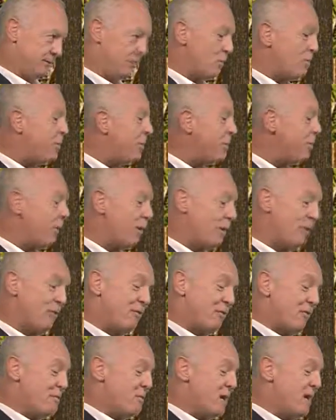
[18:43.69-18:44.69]
There were people
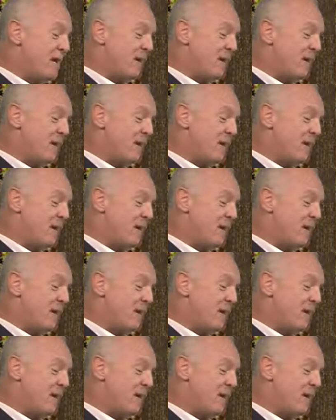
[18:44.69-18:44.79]
coming from